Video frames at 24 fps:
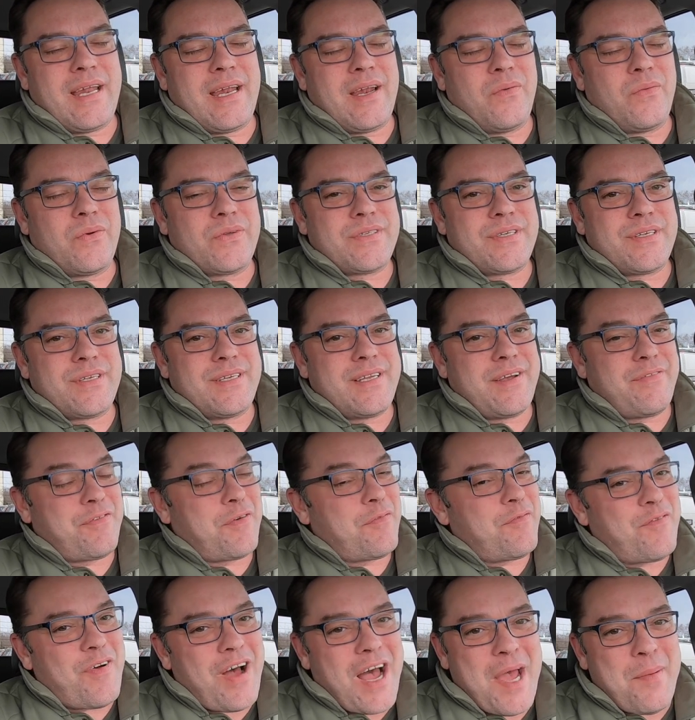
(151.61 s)
and it was a
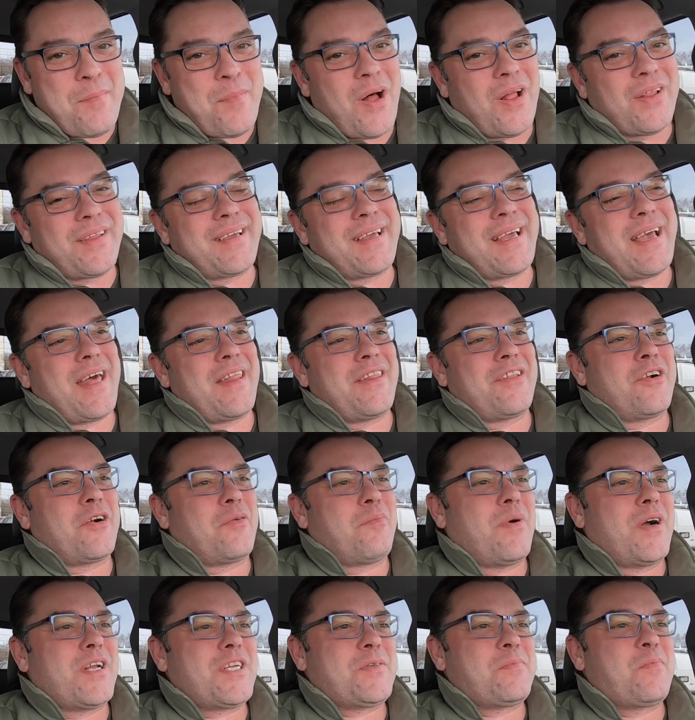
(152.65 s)
different vibe altogether,
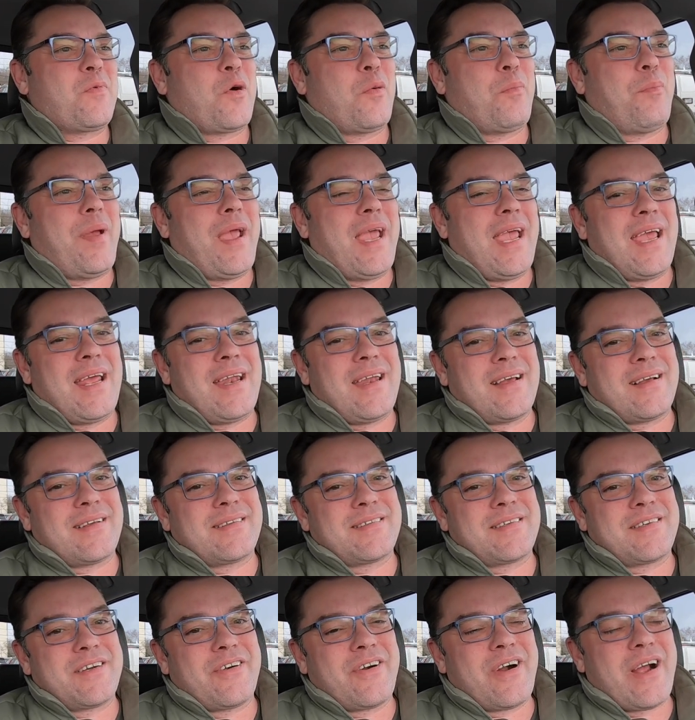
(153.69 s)
a much more
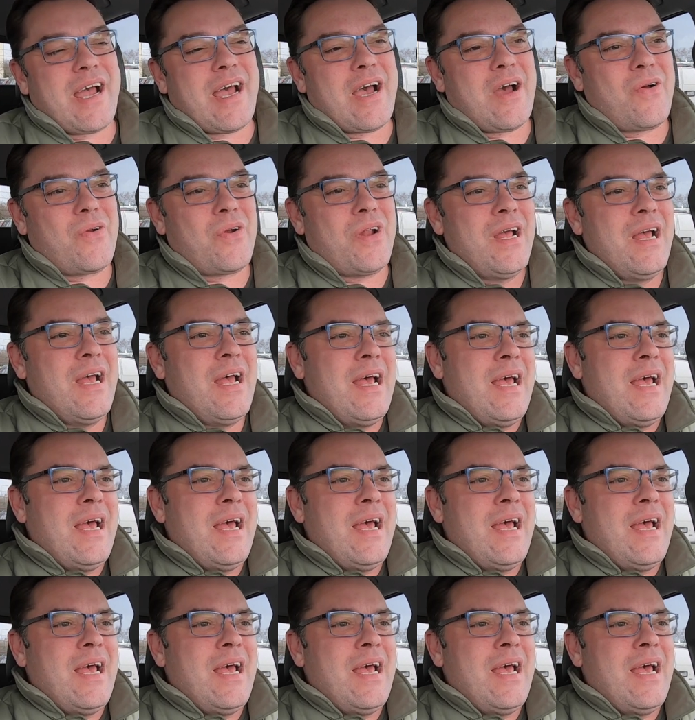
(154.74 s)
panicked crowd.